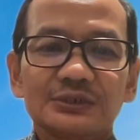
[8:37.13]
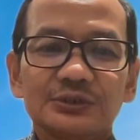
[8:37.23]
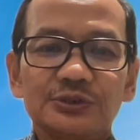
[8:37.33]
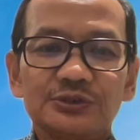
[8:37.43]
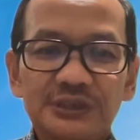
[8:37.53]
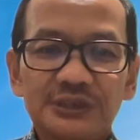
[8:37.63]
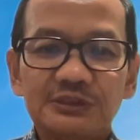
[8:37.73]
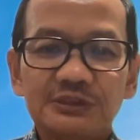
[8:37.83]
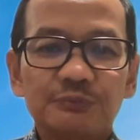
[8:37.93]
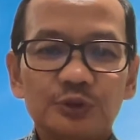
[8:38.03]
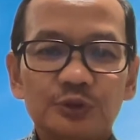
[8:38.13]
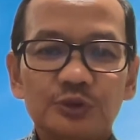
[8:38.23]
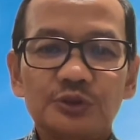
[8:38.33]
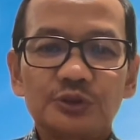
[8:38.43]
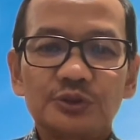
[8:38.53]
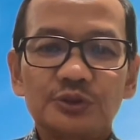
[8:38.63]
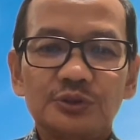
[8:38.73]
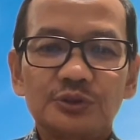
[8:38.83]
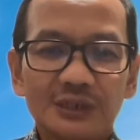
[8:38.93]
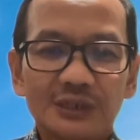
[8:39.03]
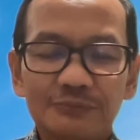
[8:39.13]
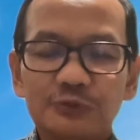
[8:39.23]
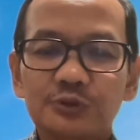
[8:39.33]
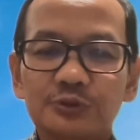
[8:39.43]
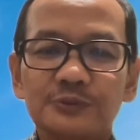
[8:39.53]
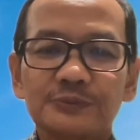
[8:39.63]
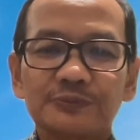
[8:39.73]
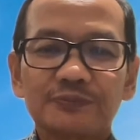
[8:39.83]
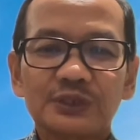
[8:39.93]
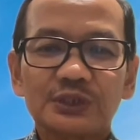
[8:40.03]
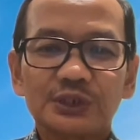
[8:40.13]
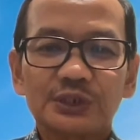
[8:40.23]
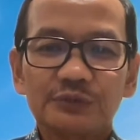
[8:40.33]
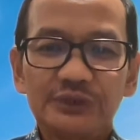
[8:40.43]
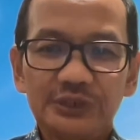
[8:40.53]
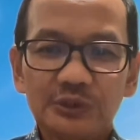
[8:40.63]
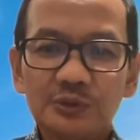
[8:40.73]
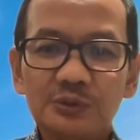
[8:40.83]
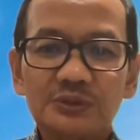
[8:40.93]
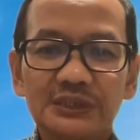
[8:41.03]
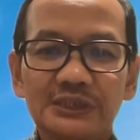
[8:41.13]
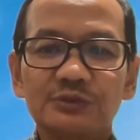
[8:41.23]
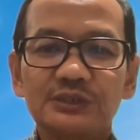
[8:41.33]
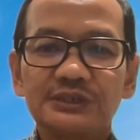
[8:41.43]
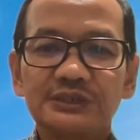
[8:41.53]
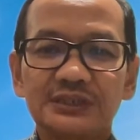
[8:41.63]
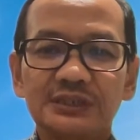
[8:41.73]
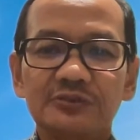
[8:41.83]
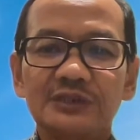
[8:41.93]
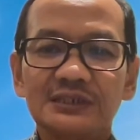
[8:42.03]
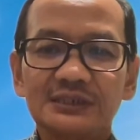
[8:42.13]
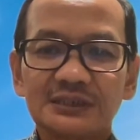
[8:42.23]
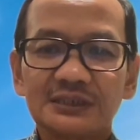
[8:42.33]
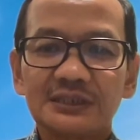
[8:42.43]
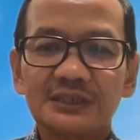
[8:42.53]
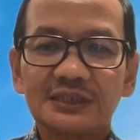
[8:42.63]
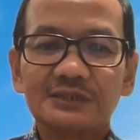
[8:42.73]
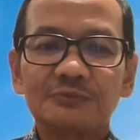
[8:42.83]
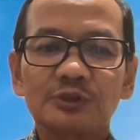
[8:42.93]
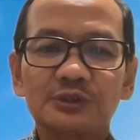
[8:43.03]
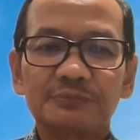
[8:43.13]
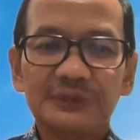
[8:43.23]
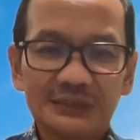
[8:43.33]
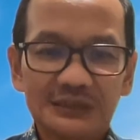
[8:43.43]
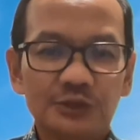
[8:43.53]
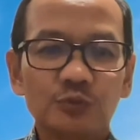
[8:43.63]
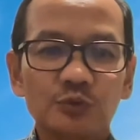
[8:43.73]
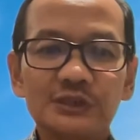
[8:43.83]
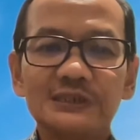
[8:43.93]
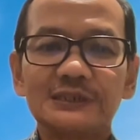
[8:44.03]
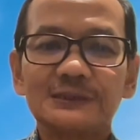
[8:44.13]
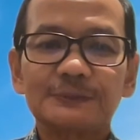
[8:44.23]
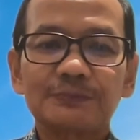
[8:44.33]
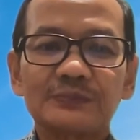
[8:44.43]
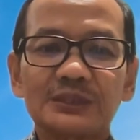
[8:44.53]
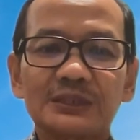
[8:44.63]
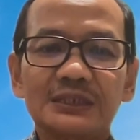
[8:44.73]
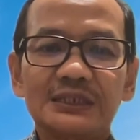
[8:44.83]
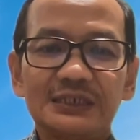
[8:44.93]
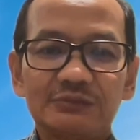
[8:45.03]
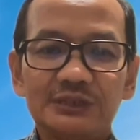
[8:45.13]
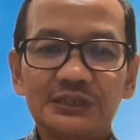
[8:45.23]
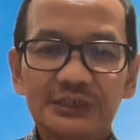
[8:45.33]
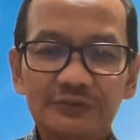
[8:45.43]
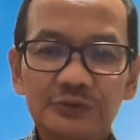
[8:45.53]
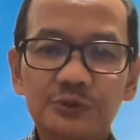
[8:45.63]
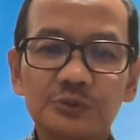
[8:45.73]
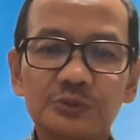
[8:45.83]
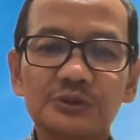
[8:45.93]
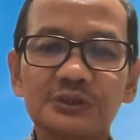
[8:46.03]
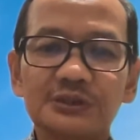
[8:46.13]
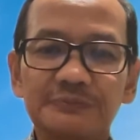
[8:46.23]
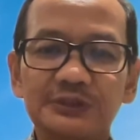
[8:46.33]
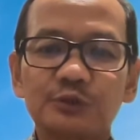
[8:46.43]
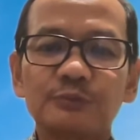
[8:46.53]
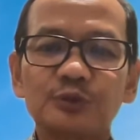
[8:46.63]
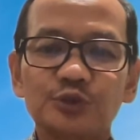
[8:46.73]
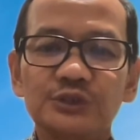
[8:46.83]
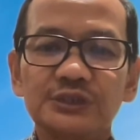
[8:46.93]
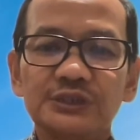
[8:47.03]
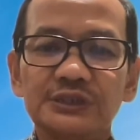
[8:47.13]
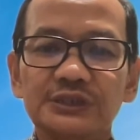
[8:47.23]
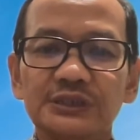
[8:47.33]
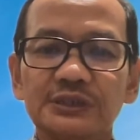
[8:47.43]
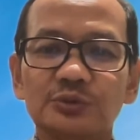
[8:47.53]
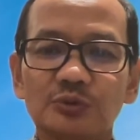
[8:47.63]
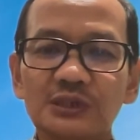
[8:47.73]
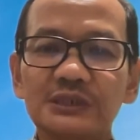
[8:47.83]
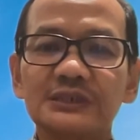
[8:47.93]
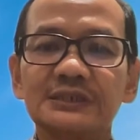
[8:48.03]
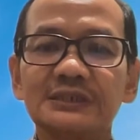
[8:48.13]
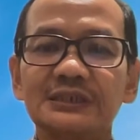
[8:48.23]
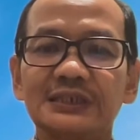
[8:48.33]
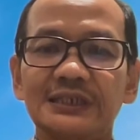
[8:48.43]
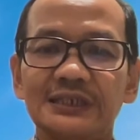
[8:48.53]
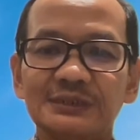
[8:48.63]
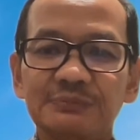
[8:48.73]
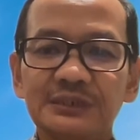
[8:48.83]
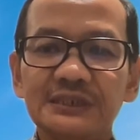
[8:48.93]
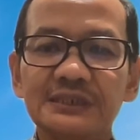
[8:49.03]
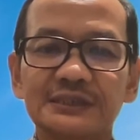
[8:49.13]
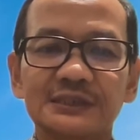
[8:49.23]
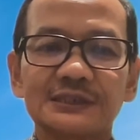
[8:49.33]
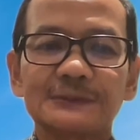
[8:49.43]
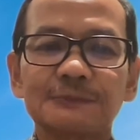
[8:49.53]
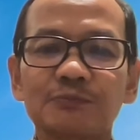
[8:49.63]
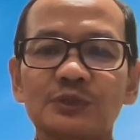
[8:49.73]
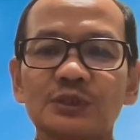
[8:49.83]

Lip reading: So your dream is about to come true. We know that education in the United States is among the best in the world. It will give you the best opportunity to learn and experience